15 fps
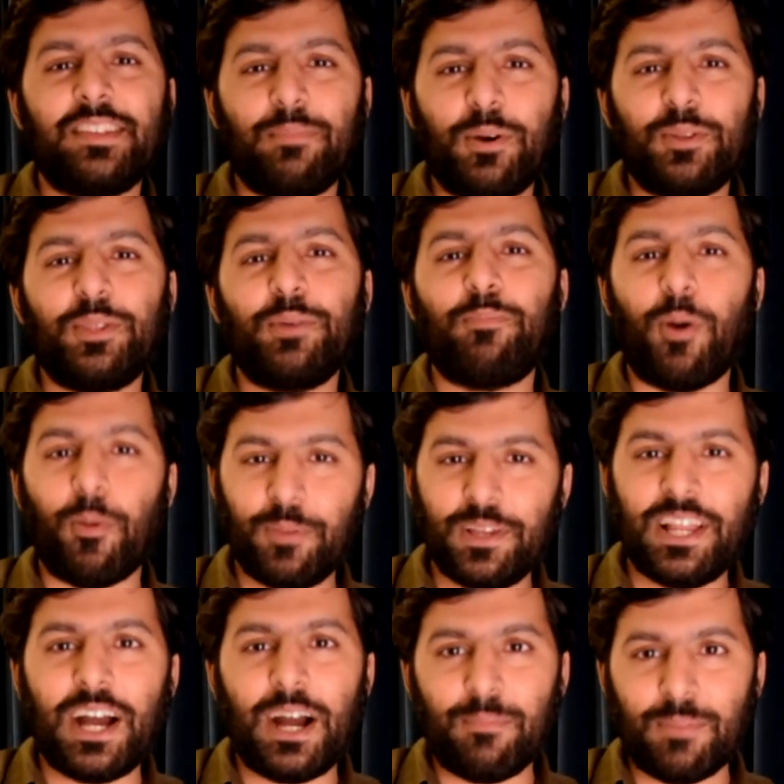about the
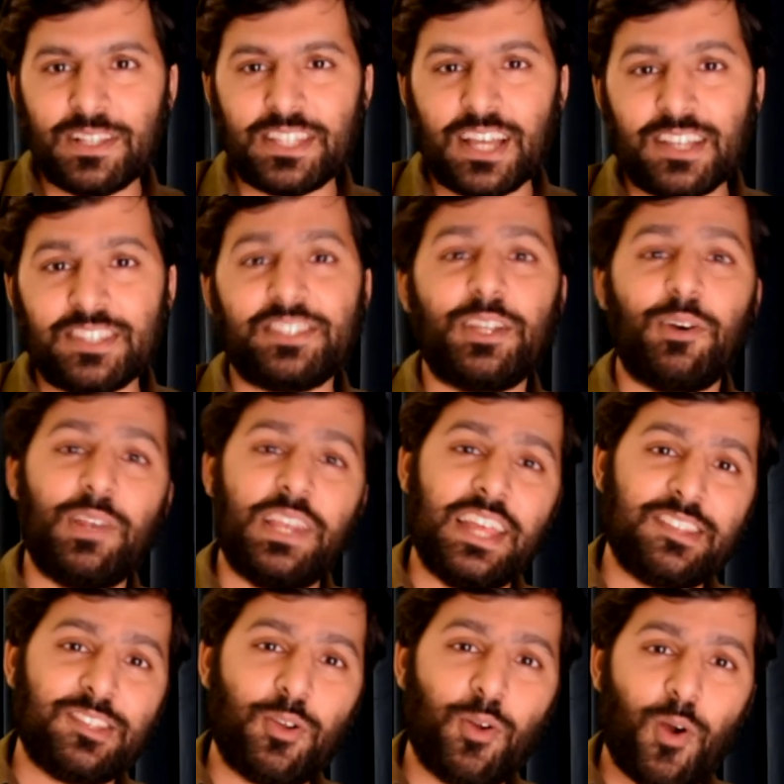popular Amaltas. Now
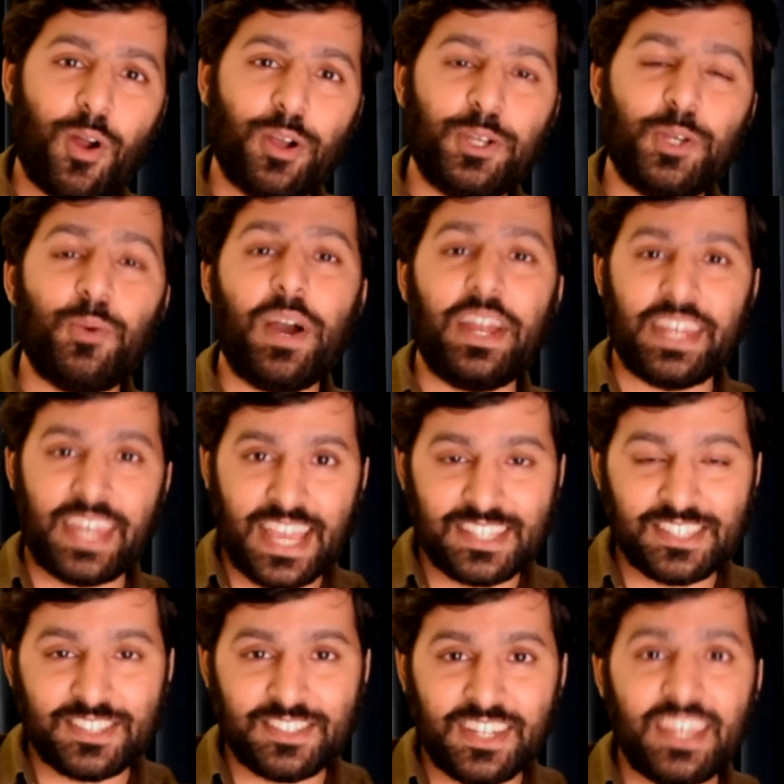let's go on to our
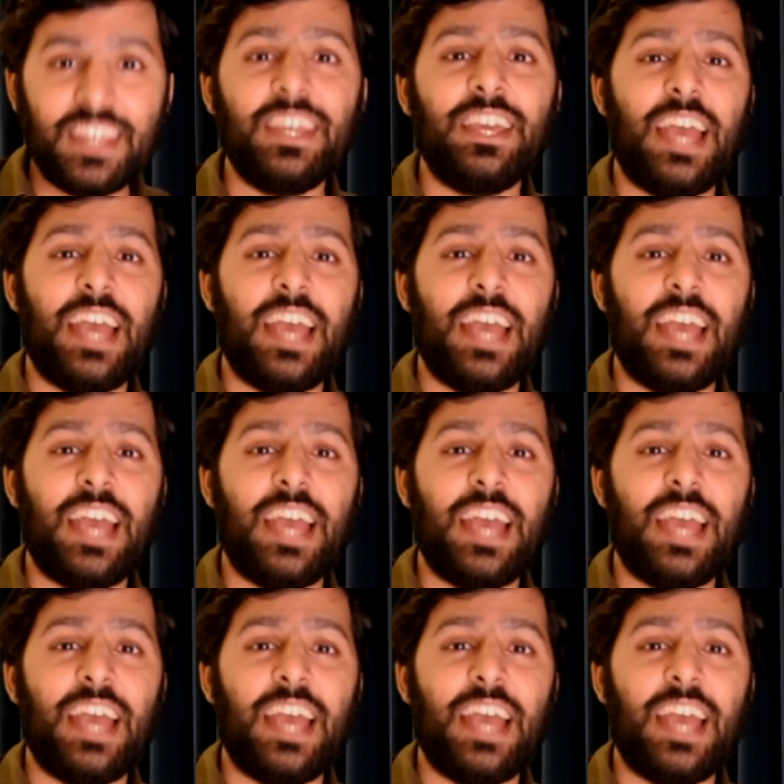next tree,